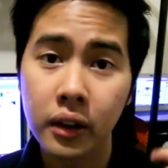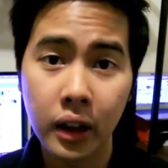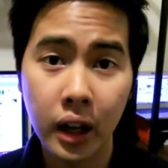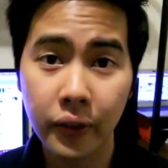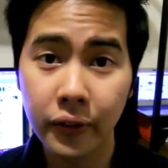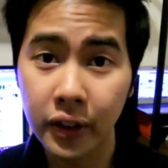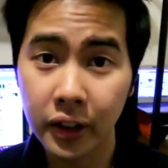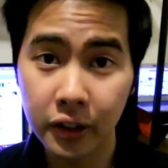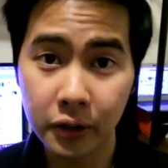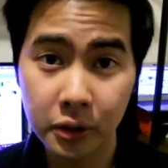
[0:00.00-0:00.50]

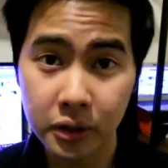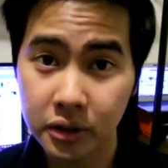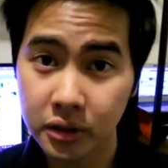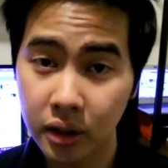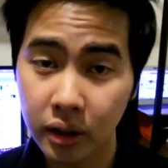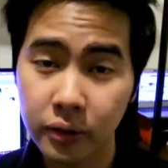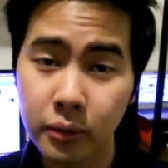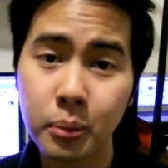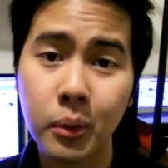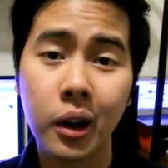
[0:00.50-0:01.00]
Evan and
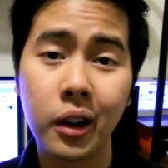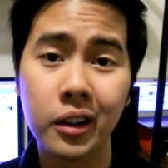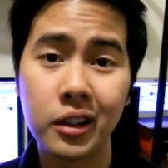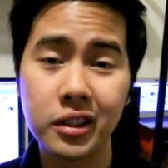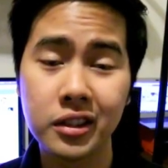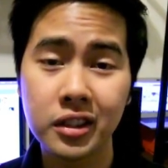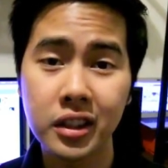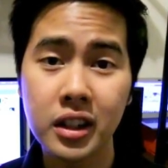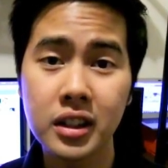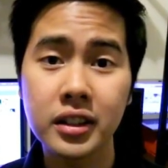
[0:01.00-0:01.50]
Krista from Odd
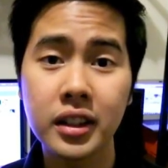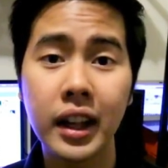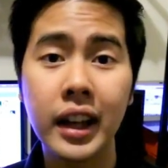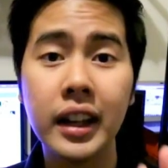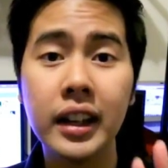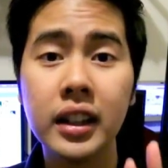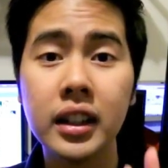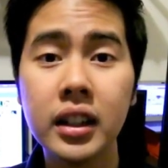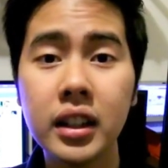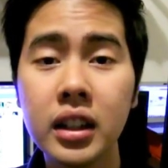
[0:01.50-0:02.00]
and Sense,
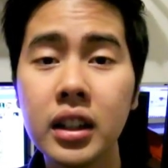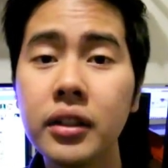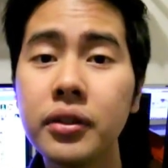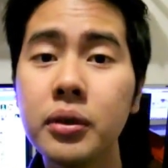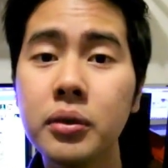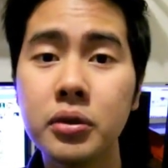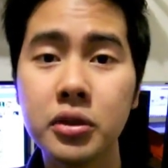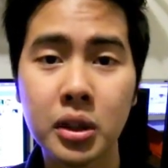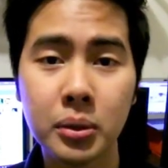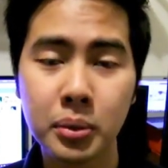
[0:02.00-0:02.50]
and Eve
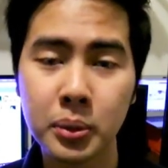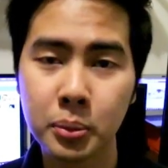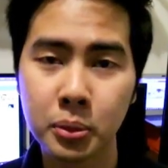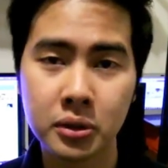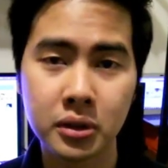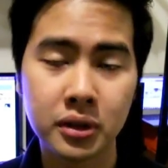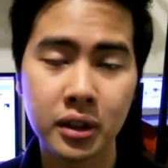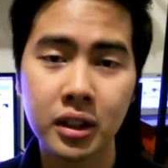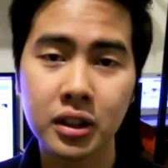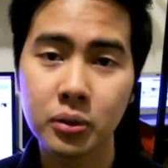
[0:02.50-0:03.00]
from Simply
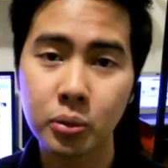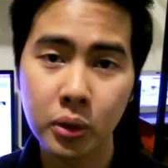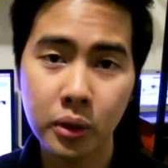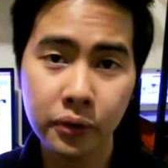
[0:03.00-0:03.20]
Put Sense.